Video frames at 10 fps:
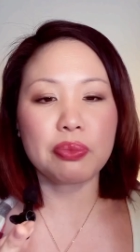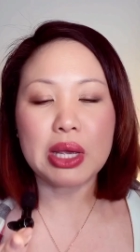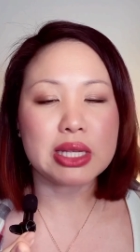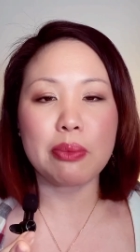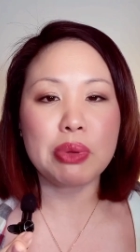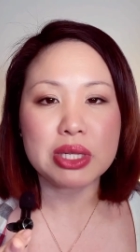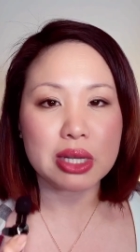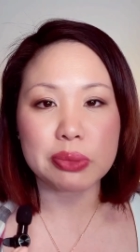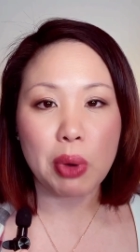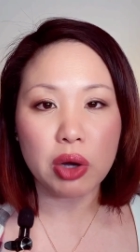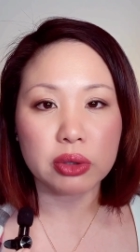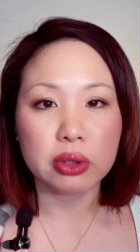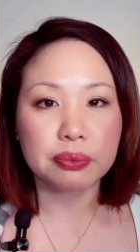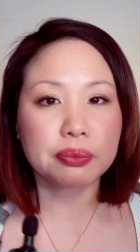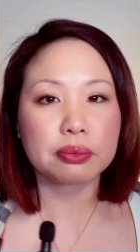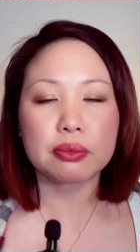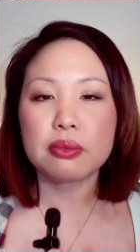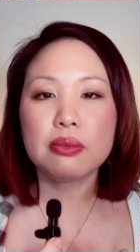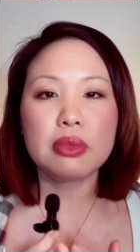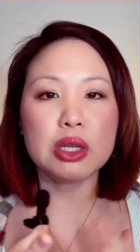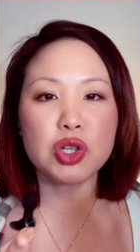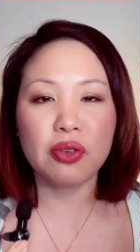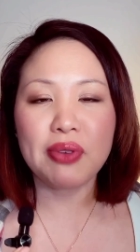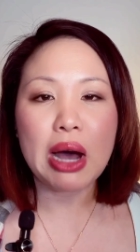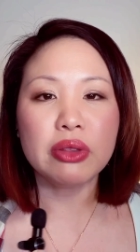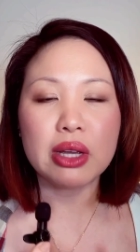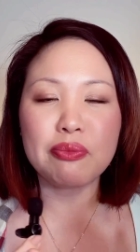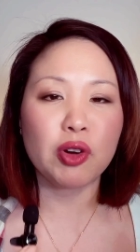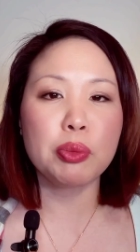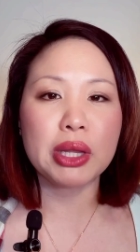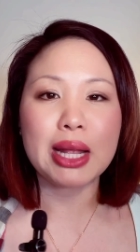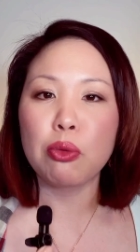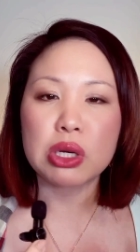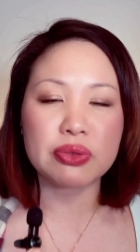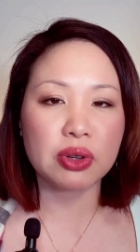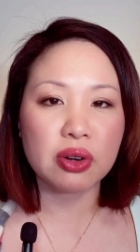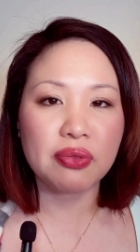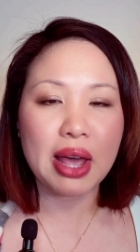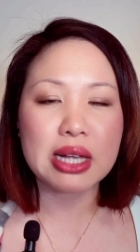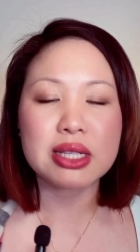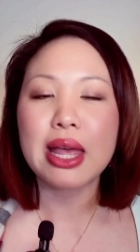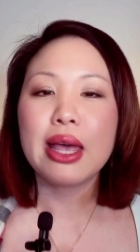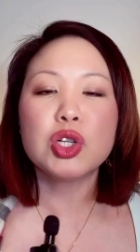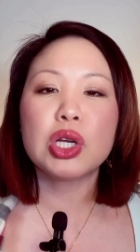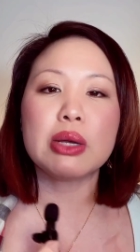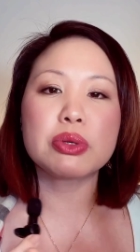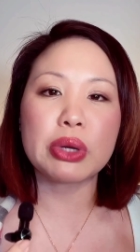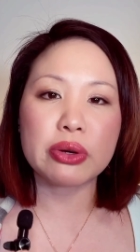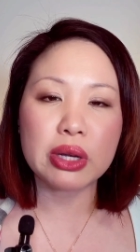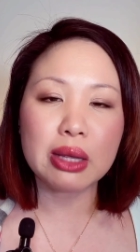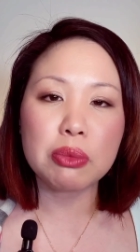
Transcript: is a business model. She found that formula that works for her fans. She keeps recreating